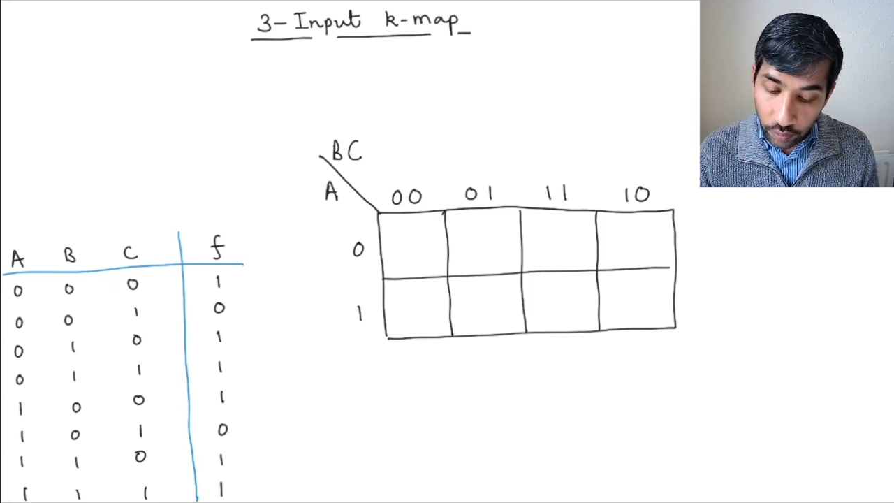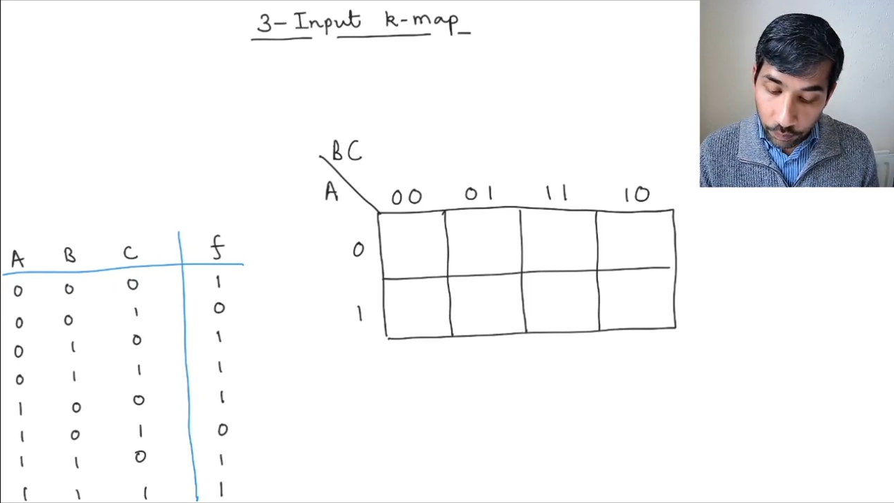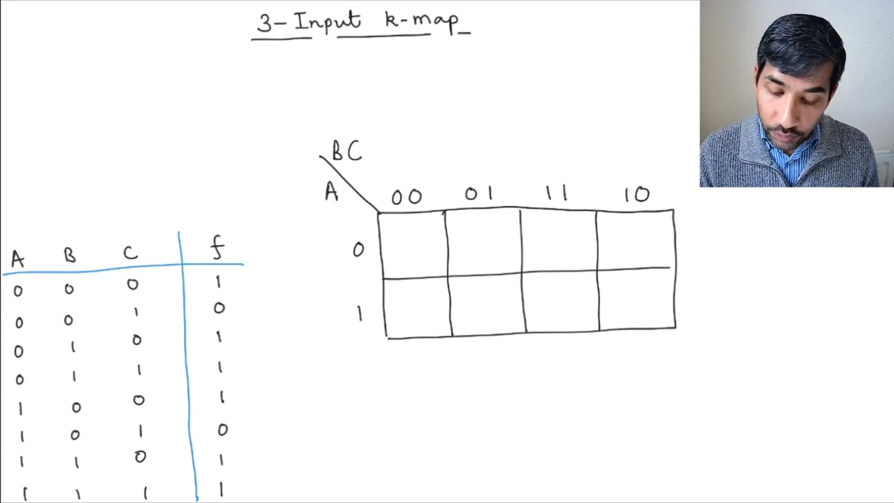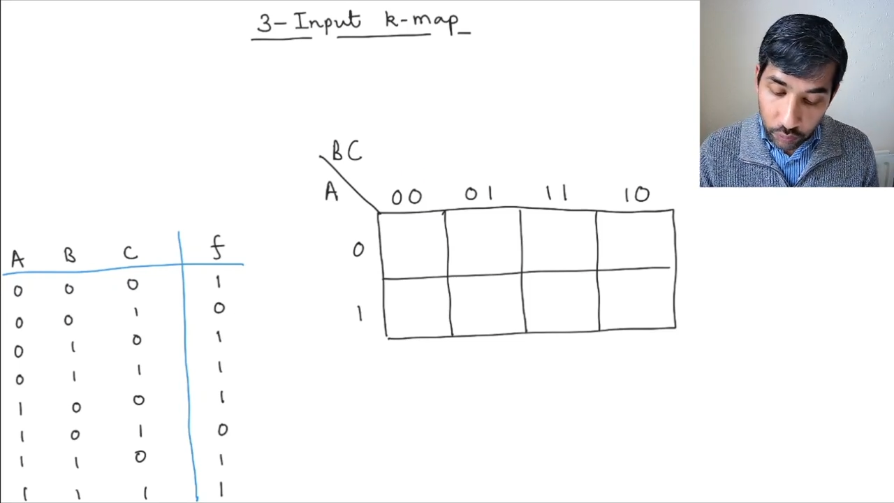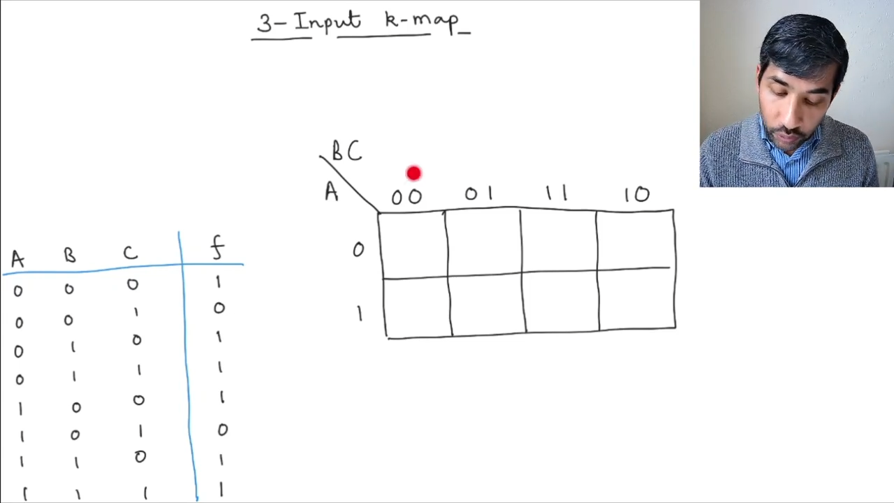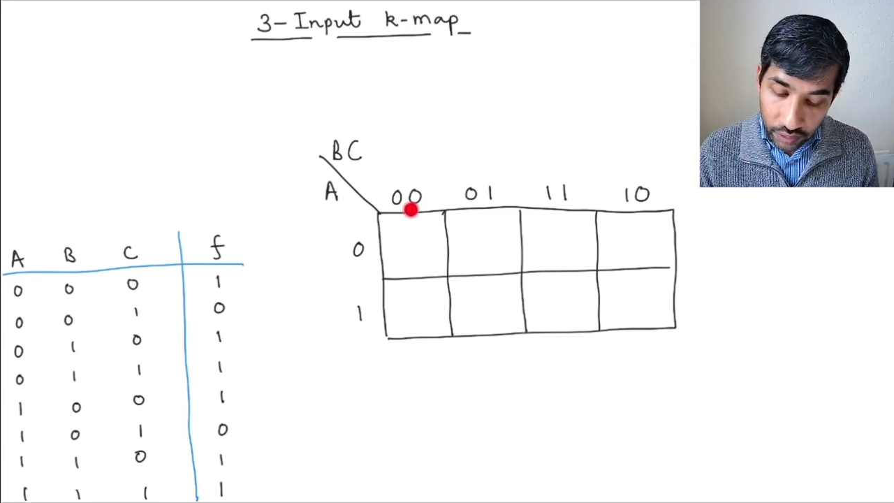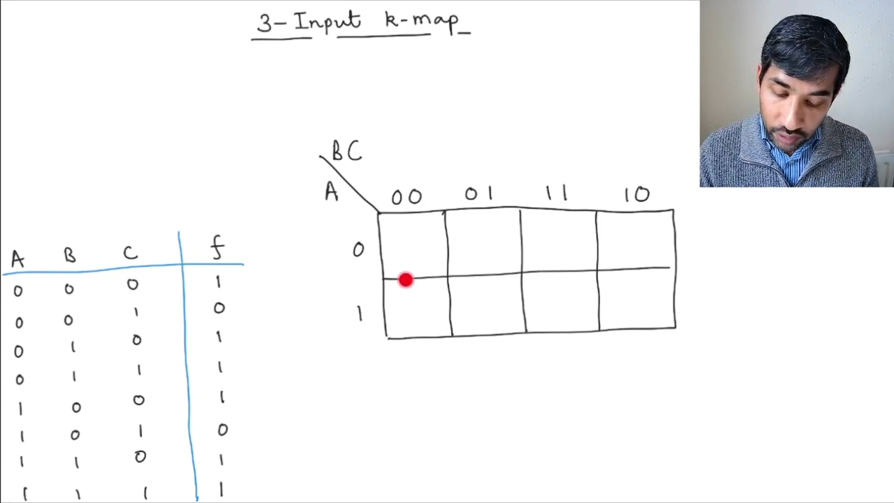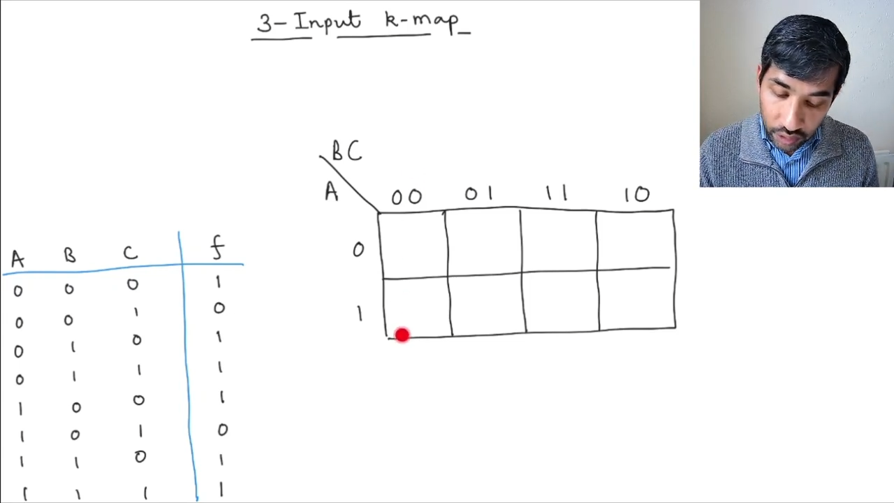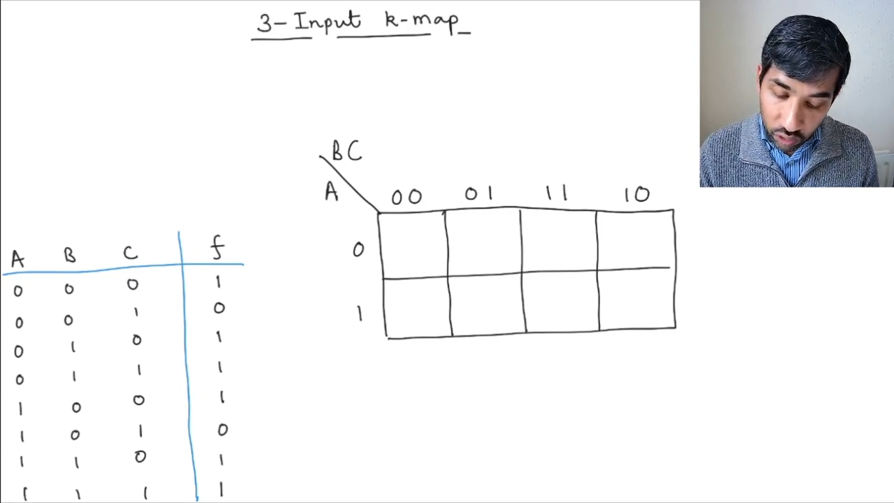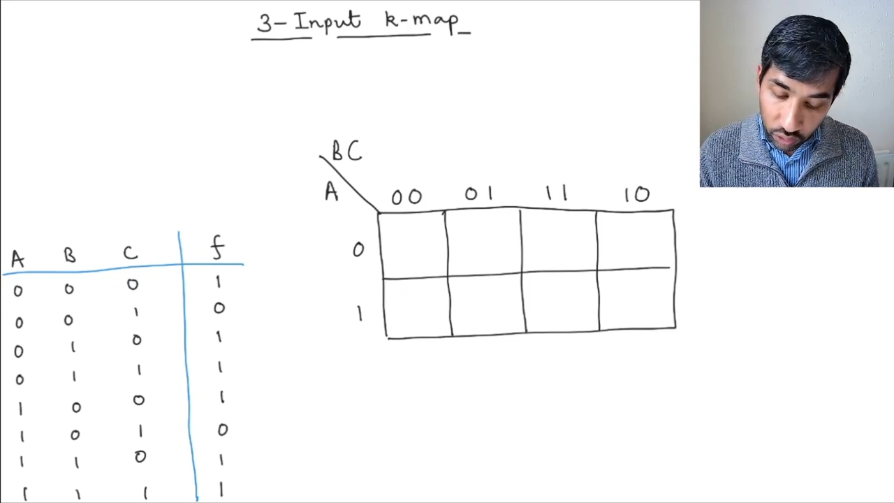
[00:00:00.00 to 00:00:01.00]
between
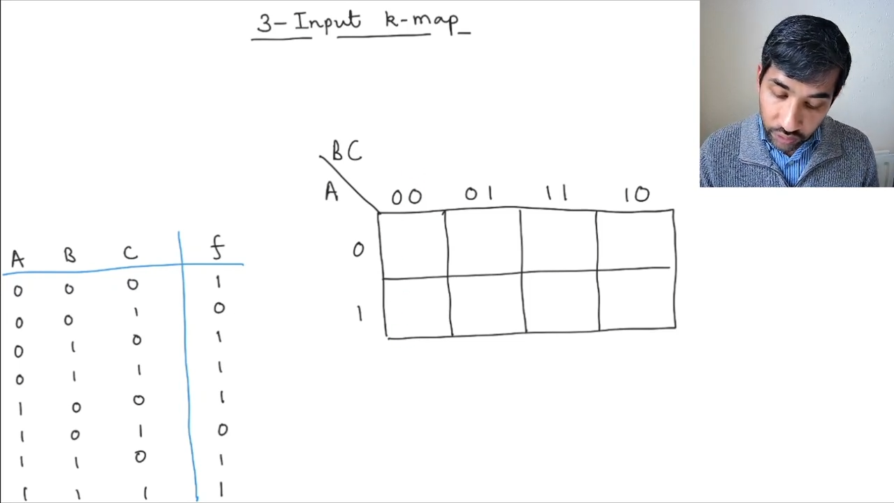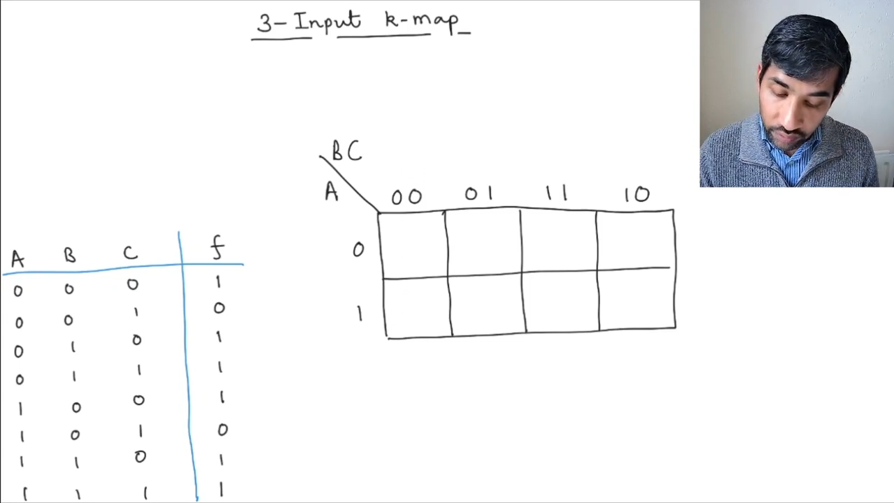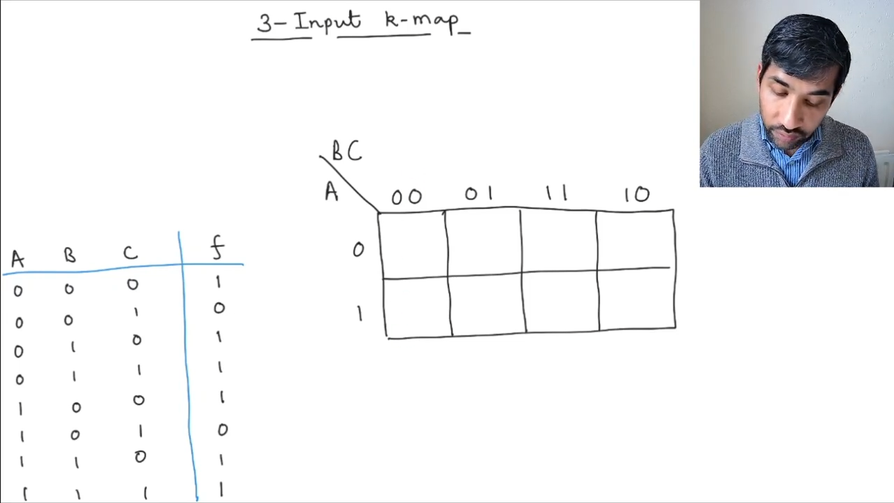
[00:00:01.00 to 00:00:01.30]
each of these